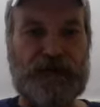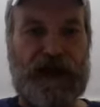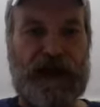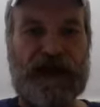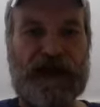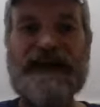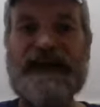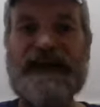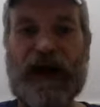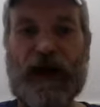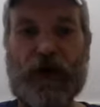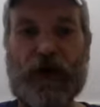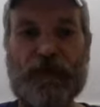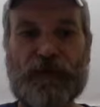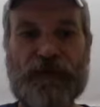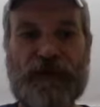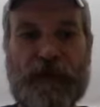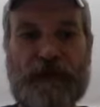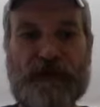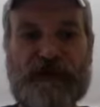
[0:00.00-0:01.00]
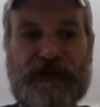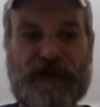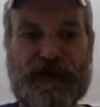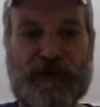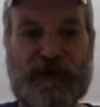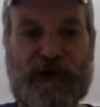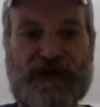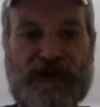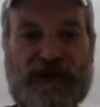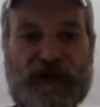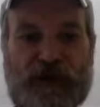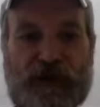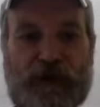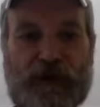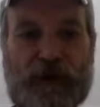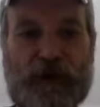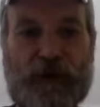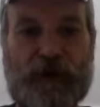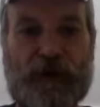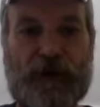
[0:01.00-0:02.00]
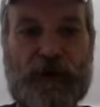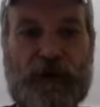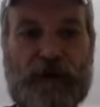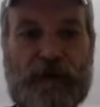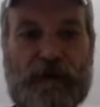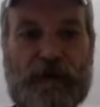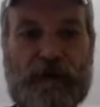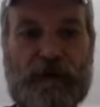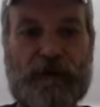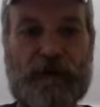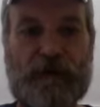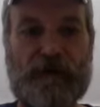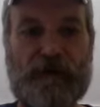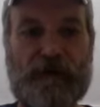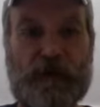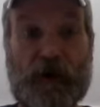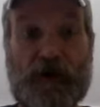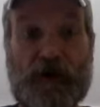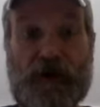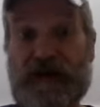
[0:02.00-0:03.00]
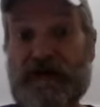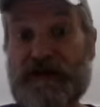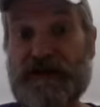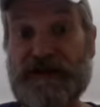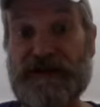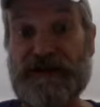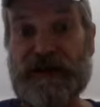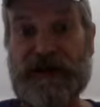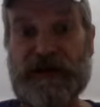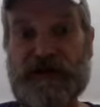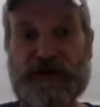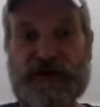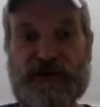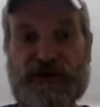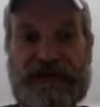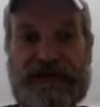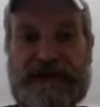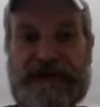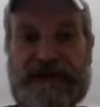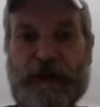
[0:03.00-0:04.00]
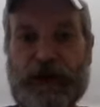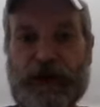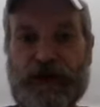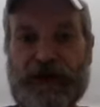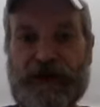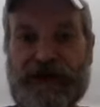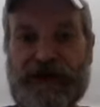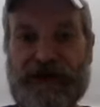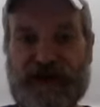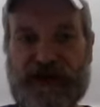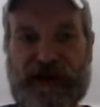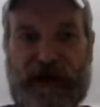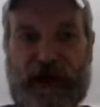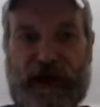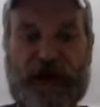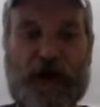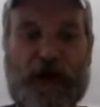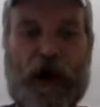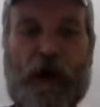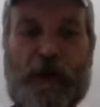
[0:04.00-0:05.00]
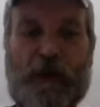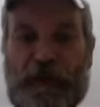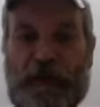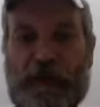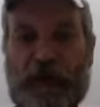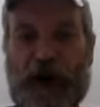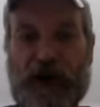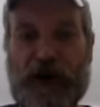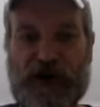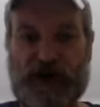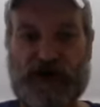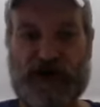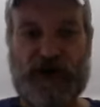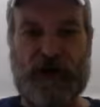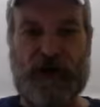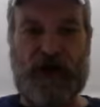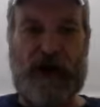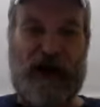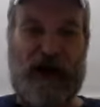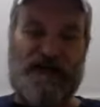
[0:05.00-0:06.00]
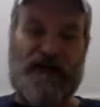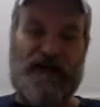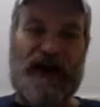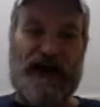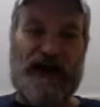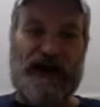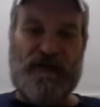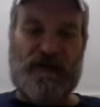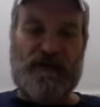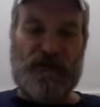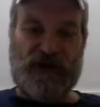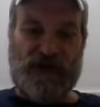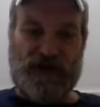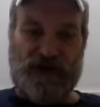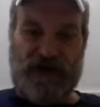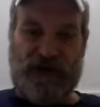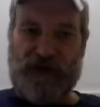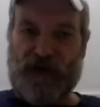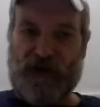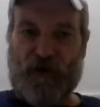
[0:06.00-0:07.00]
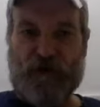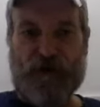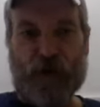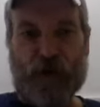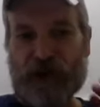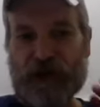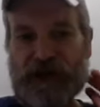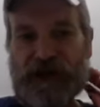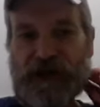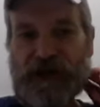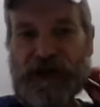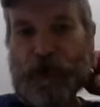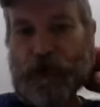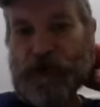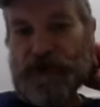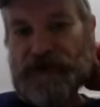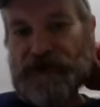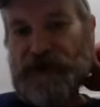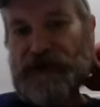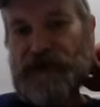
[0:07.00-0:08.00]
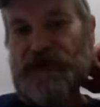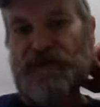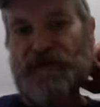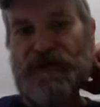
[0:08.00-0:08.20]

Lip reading: headcount that participates in the program, the more advantageous and deeper the discounting. All my products have high efficacy and are fully guaranteed.